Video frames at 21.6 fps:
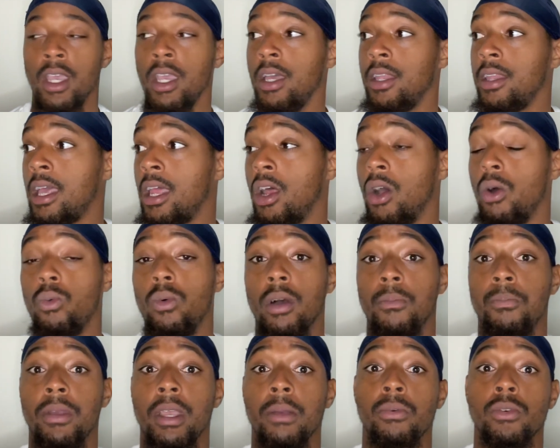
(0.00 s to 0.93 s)
They don't want
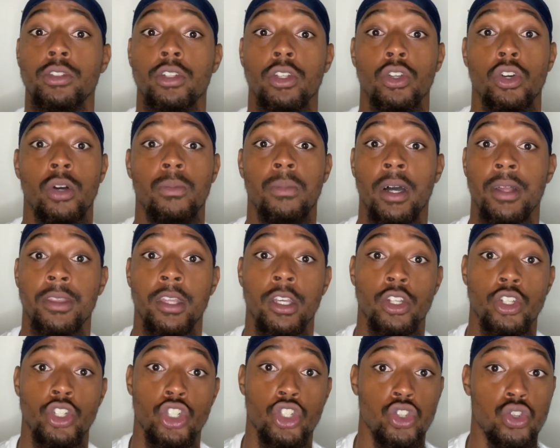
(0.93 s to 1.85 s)
people to know about their
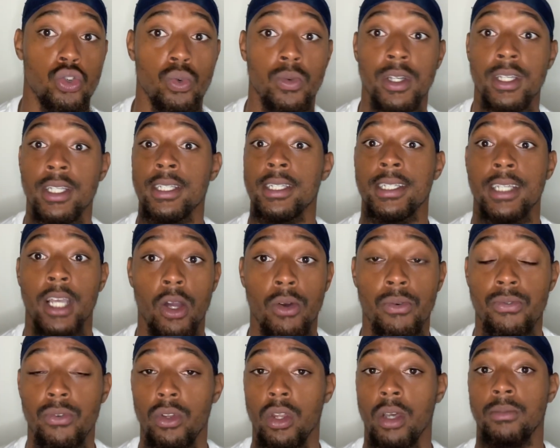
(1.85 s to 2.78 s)
truest
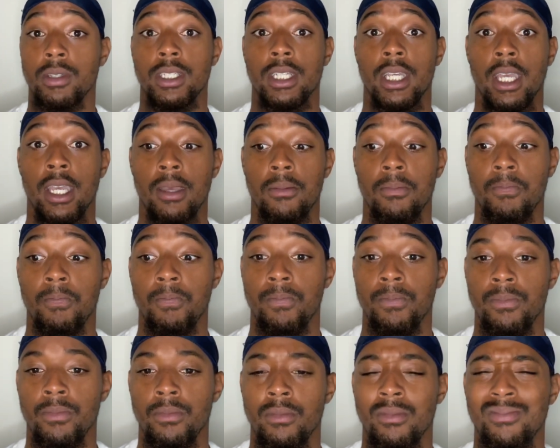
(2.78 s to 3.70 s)
self, you know what I'm saying?
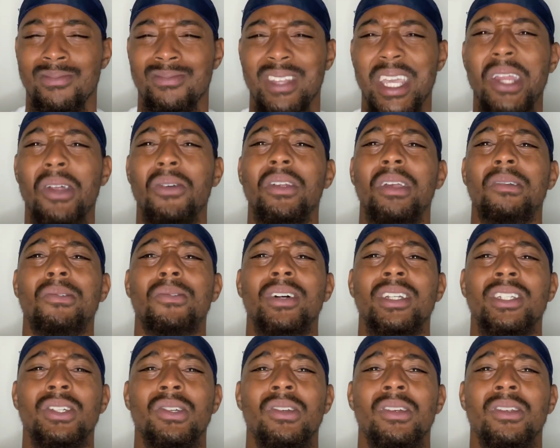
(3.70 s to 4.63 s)
They don't even
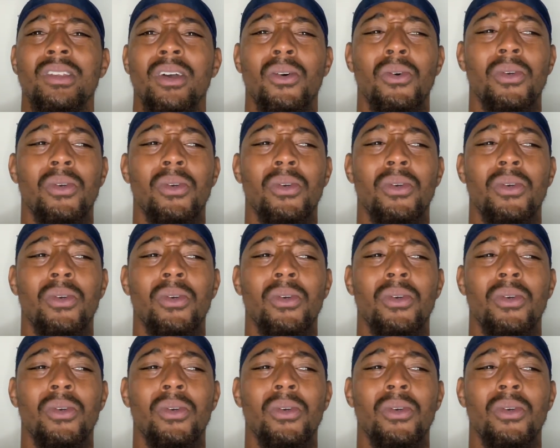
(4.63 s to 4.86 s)
want you to know